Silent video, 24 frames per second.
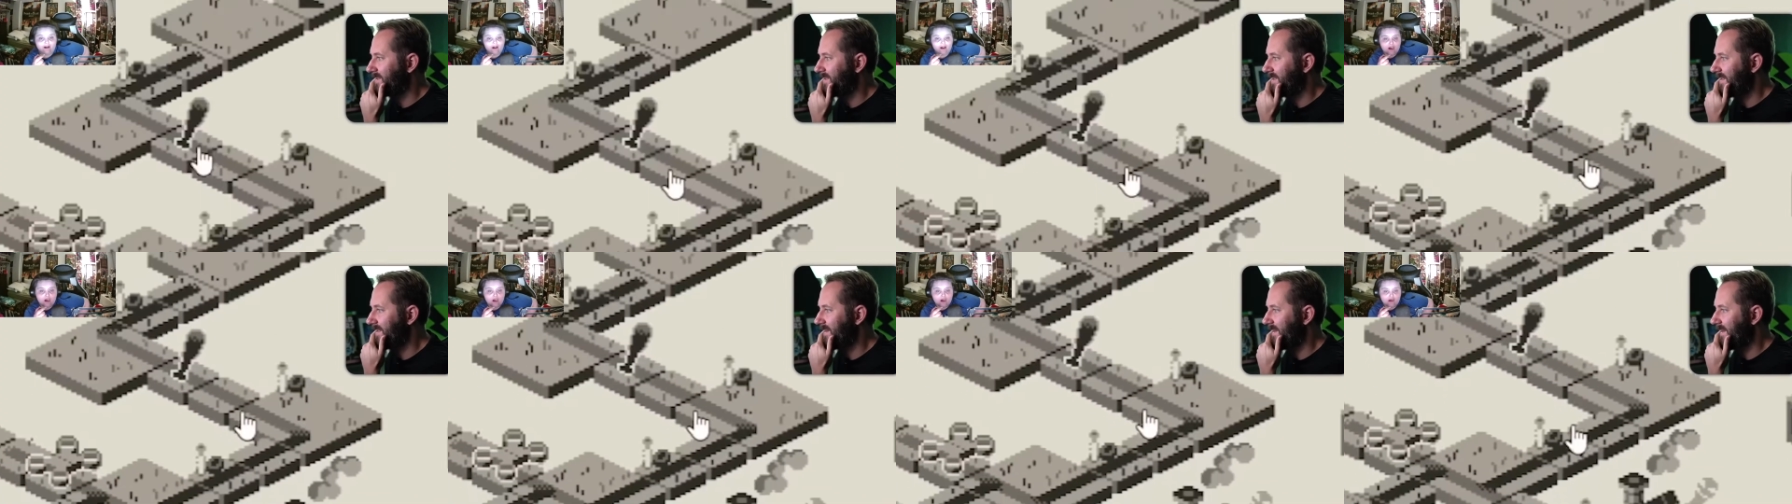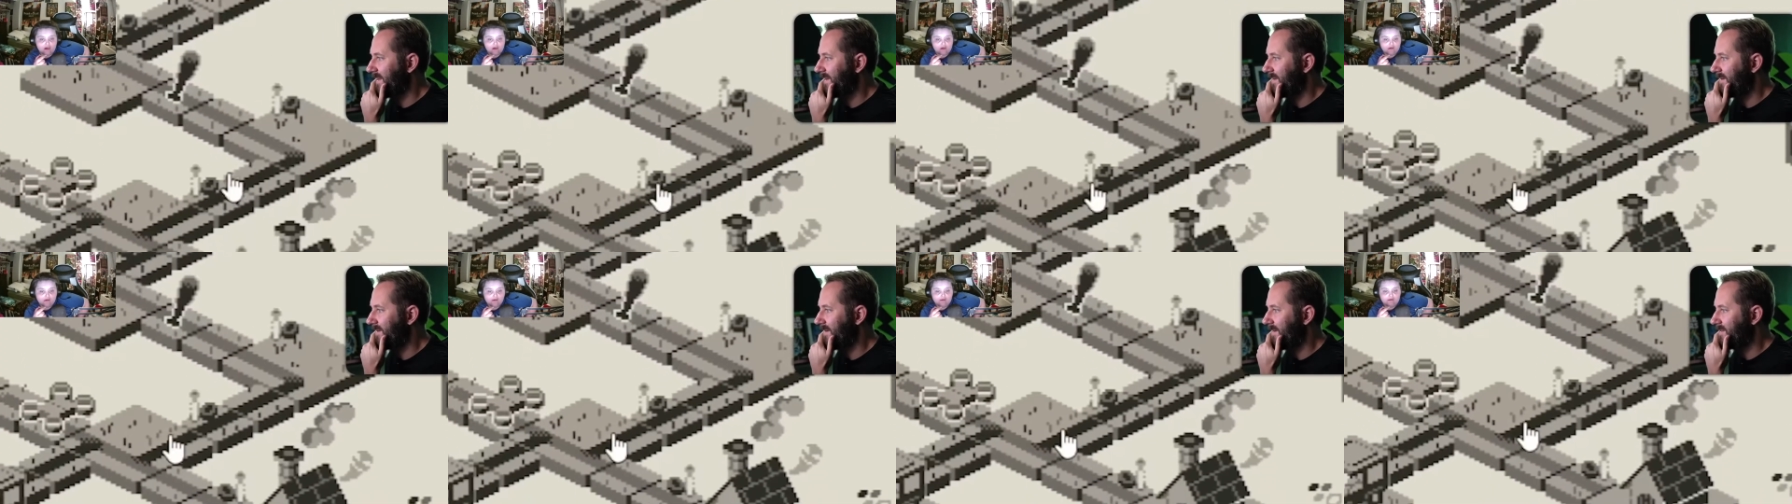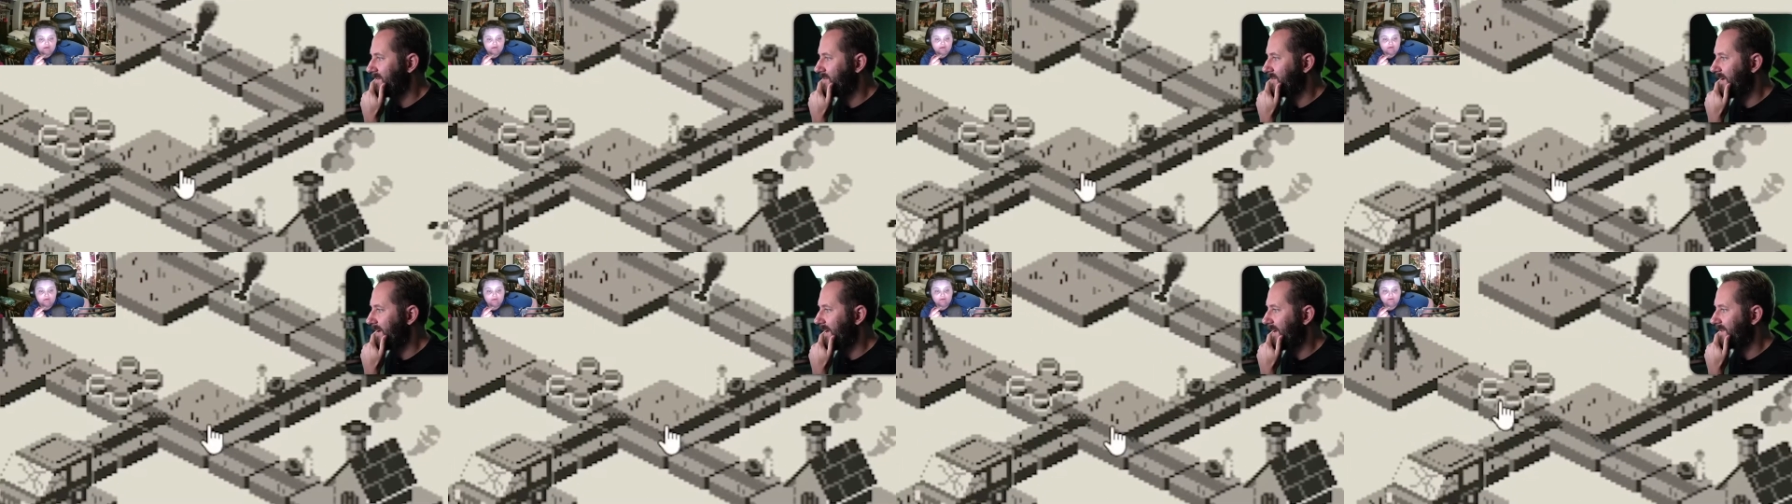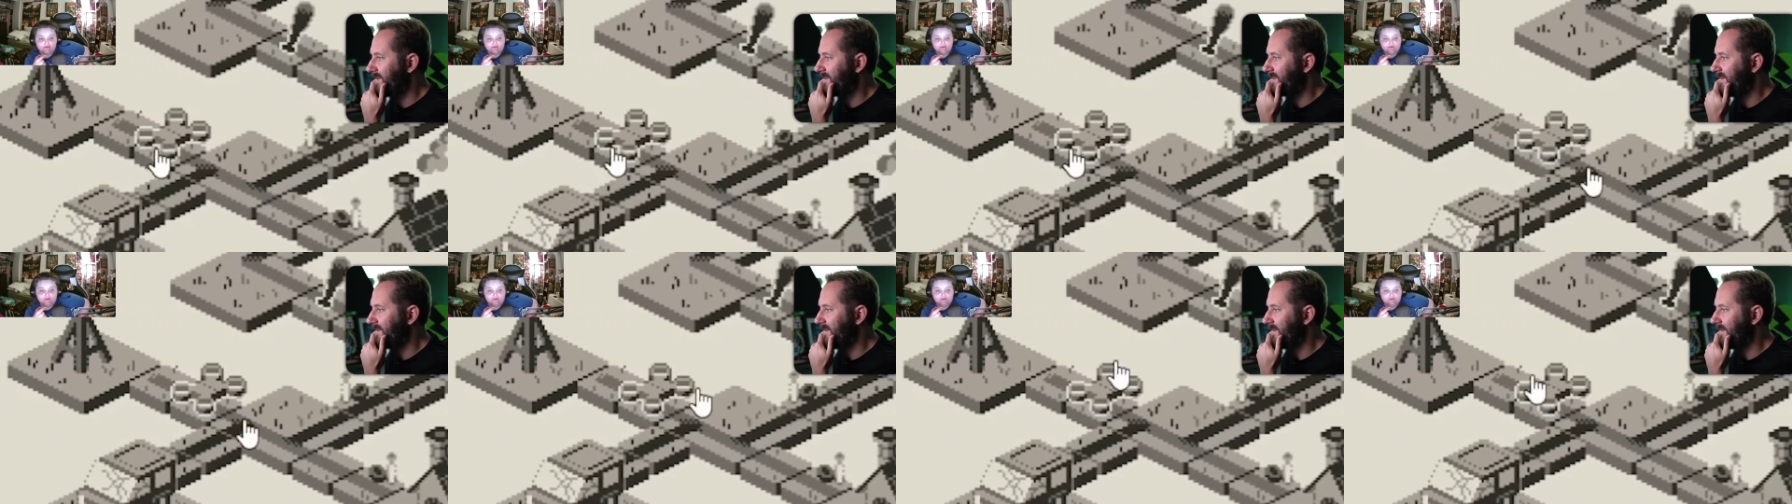see like it
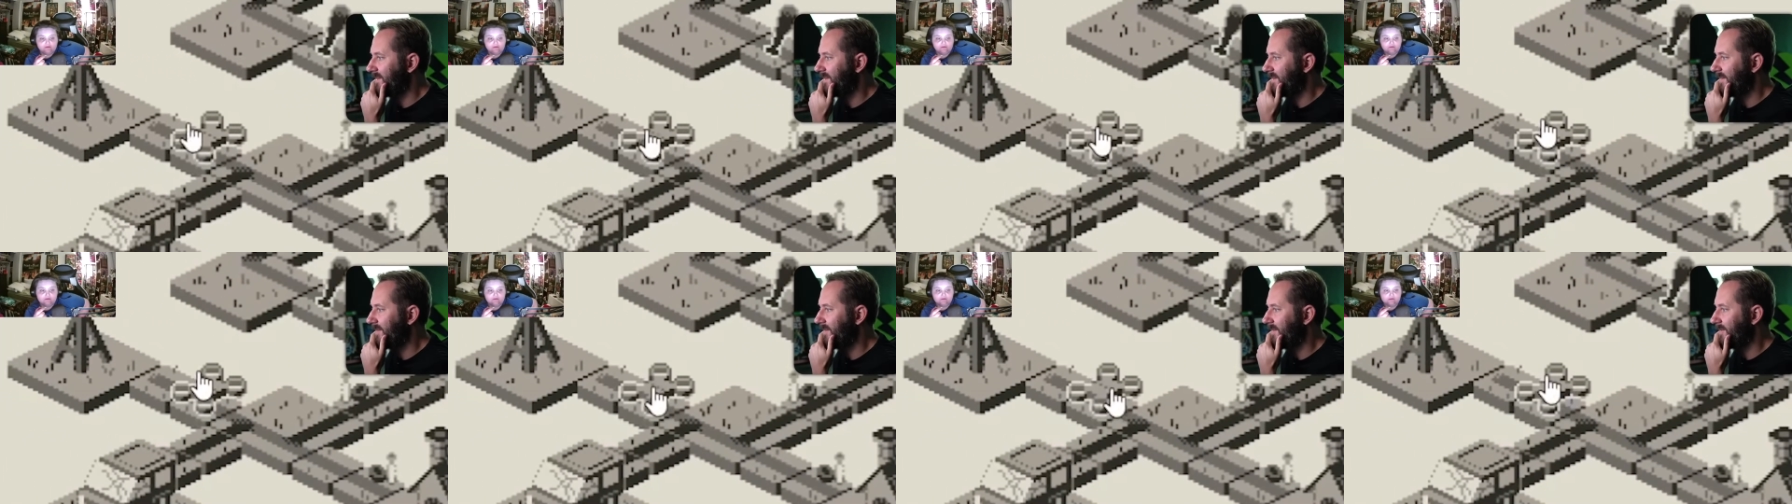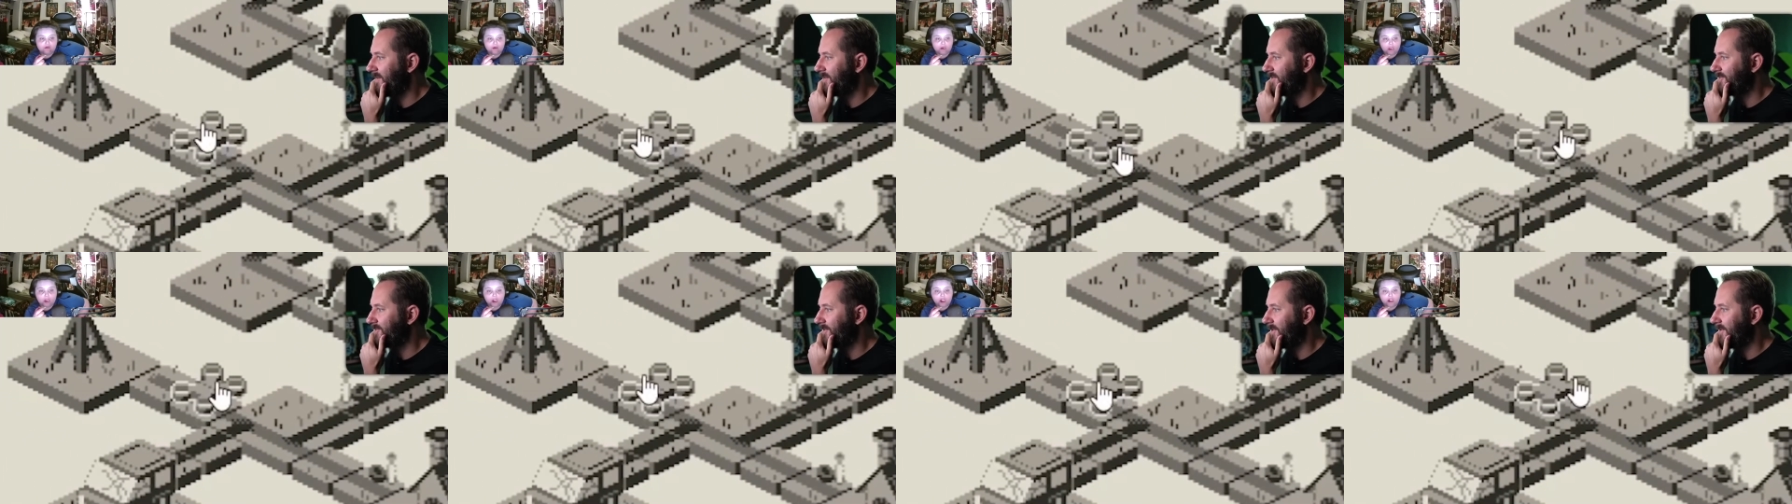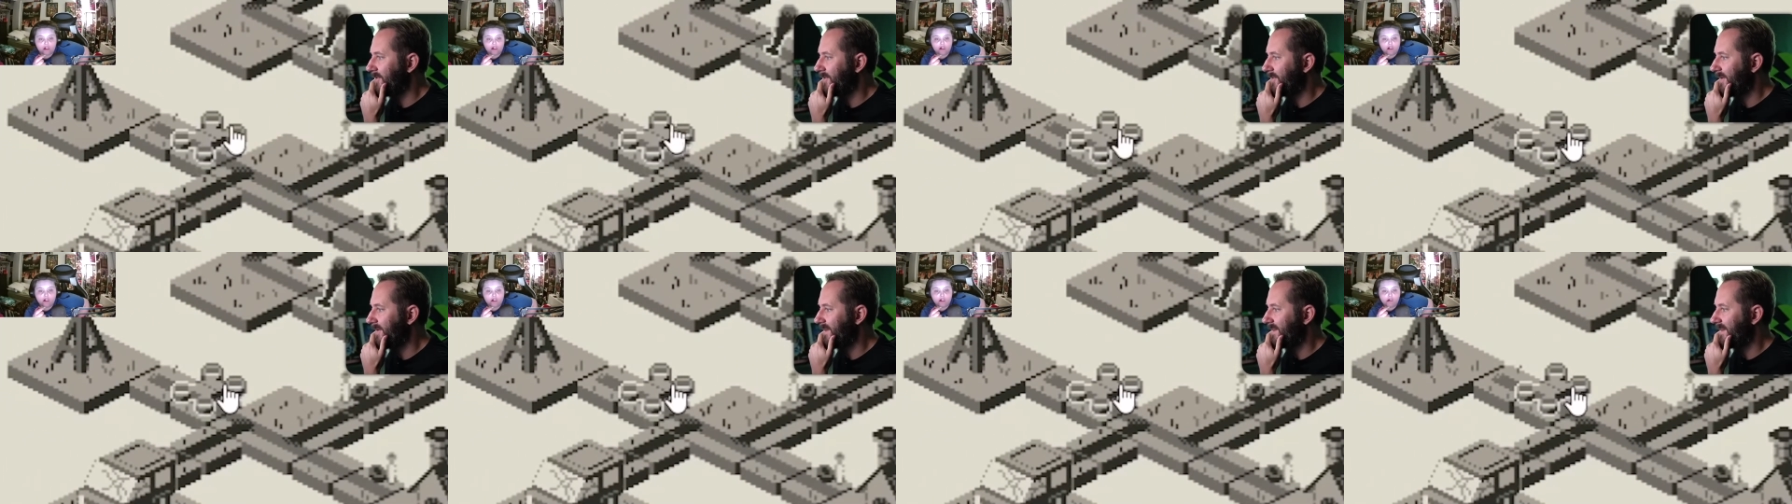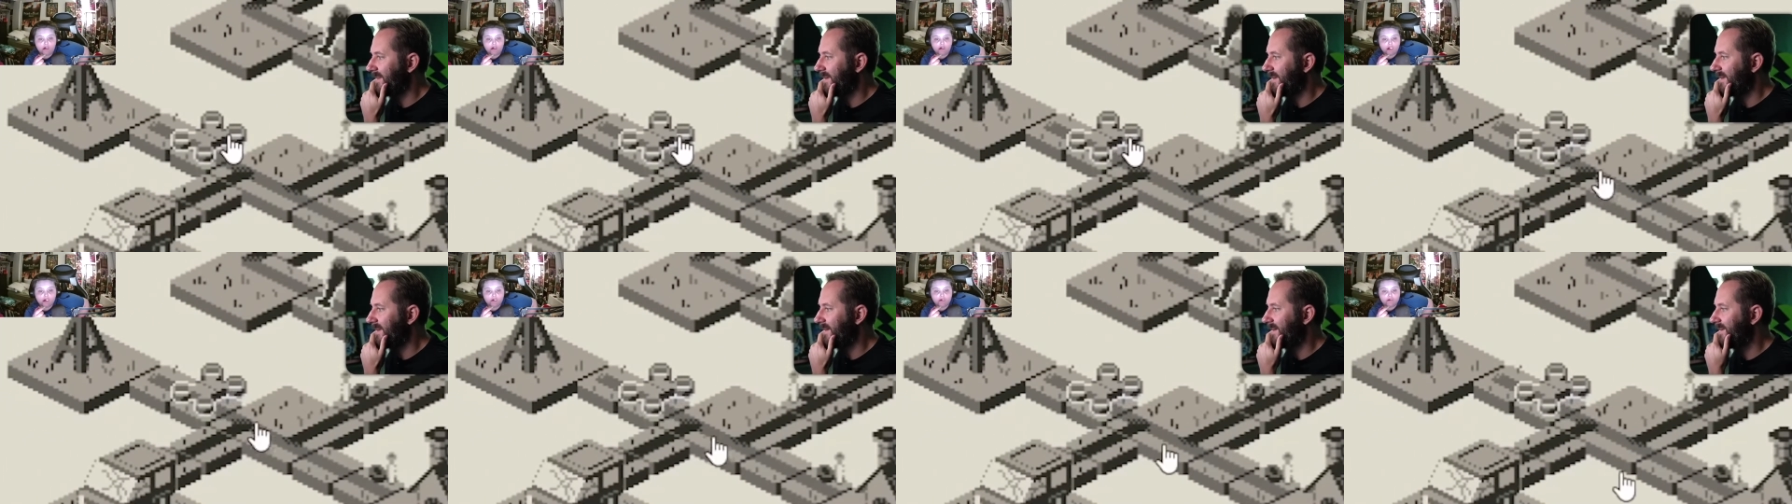tracks and the little drone right
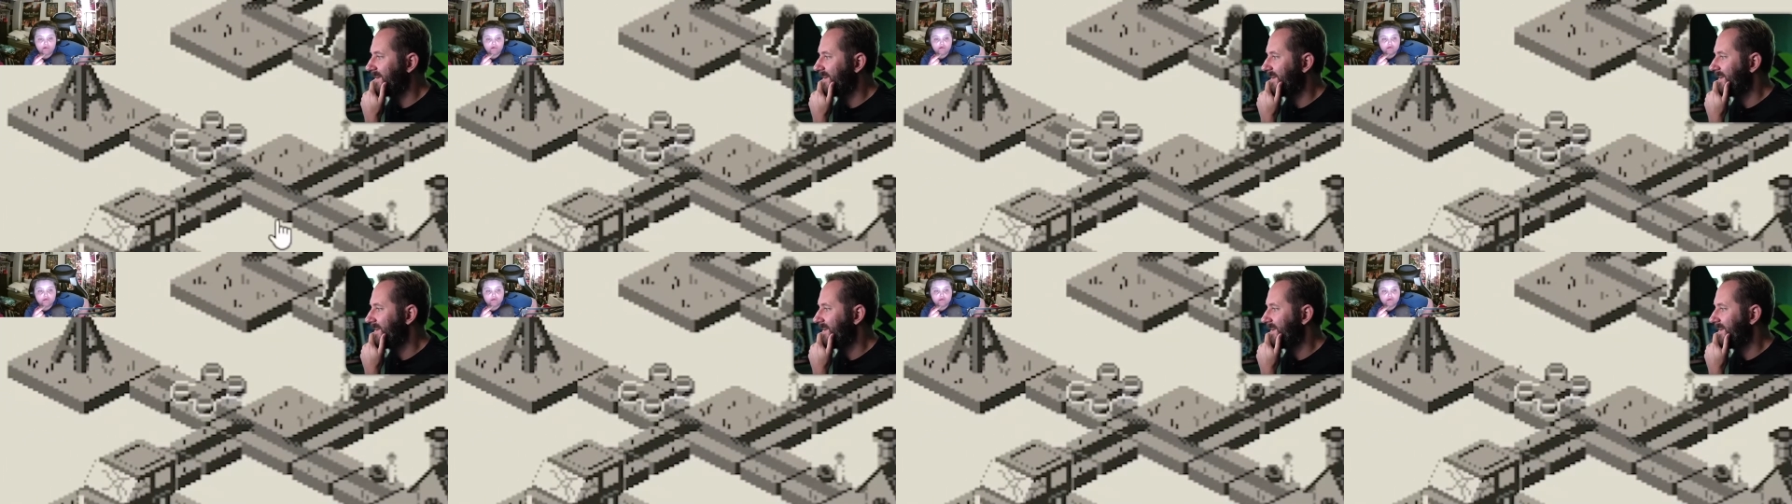there.